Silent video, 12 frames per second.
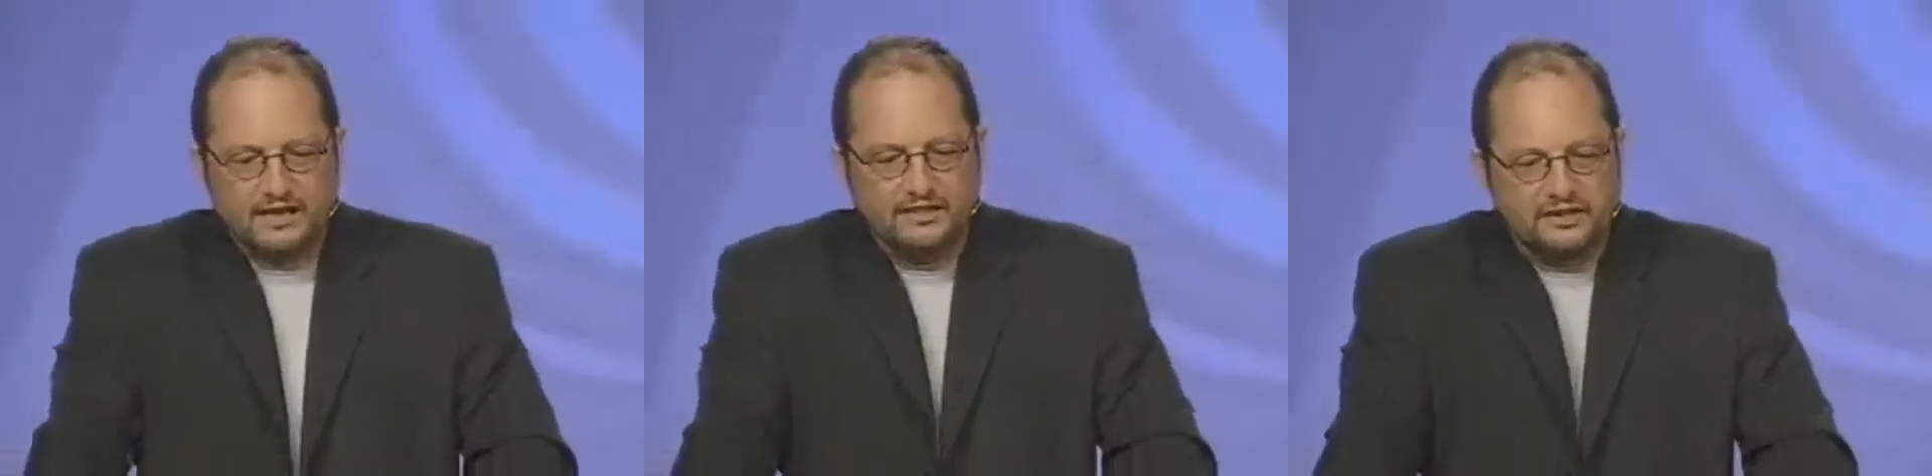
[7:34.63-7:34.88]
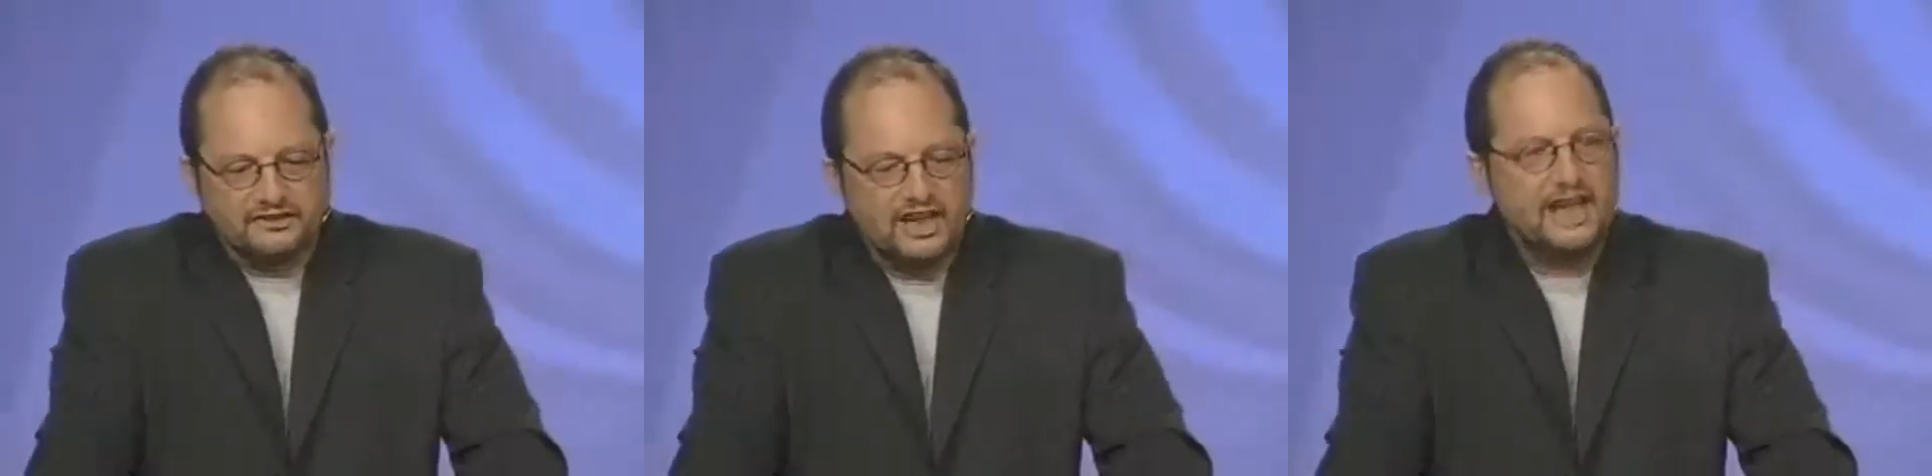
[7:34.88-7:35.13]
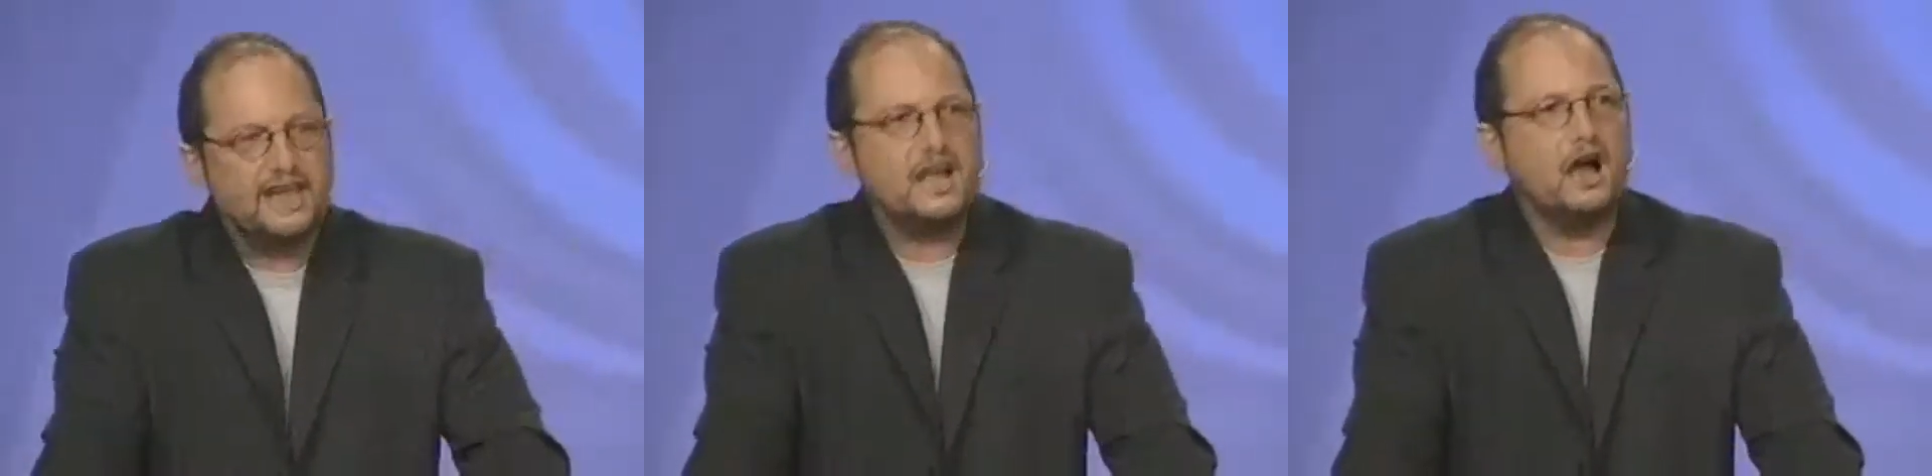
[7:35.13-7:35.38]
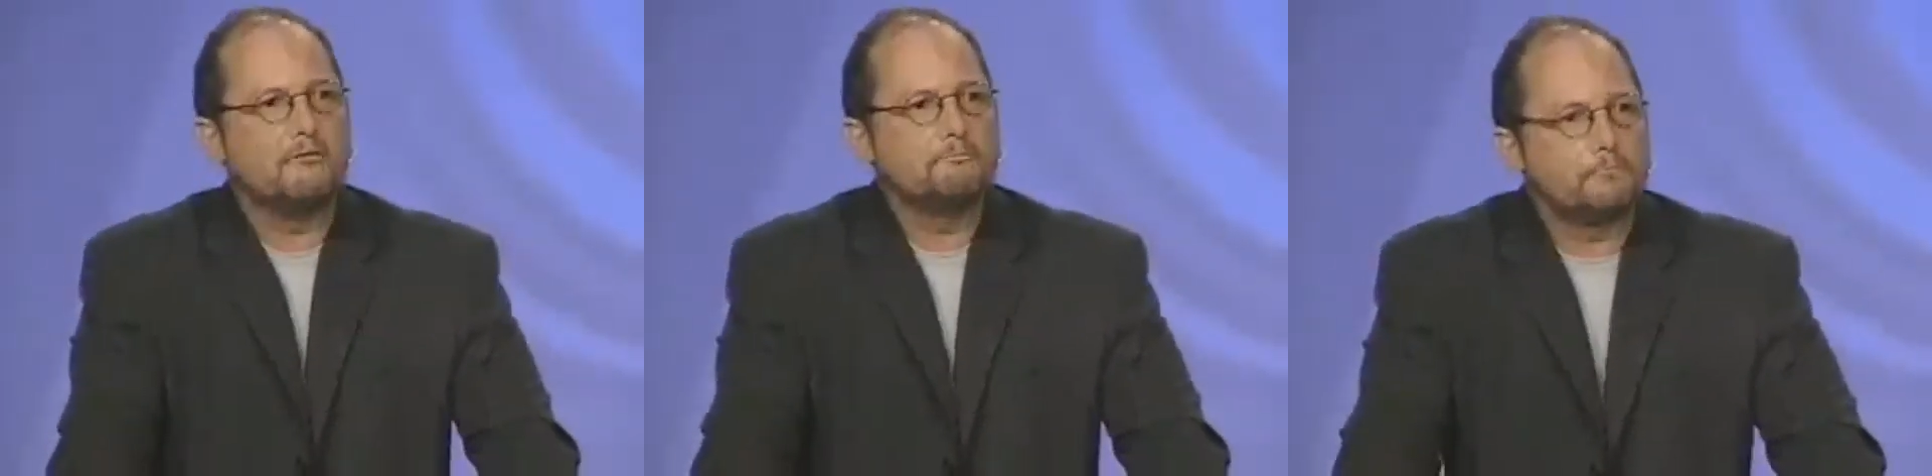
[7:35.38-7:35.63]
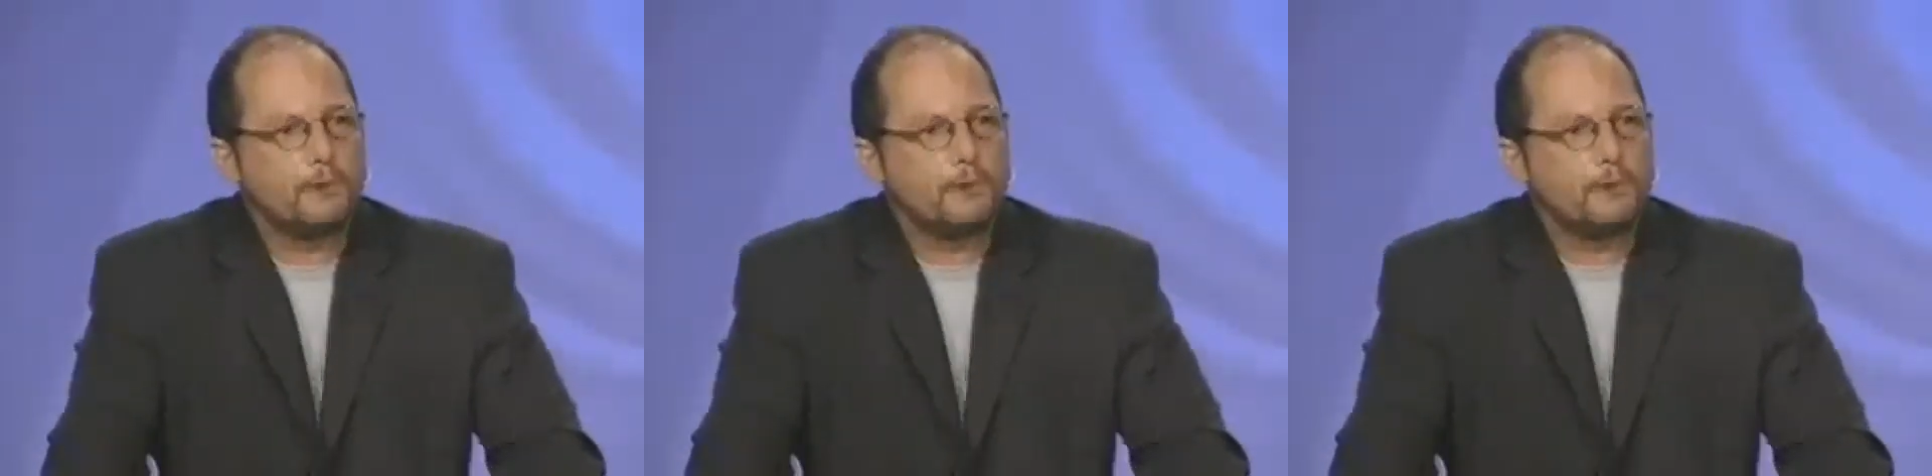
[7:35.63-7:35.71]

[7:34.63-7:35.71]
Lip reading: on the day of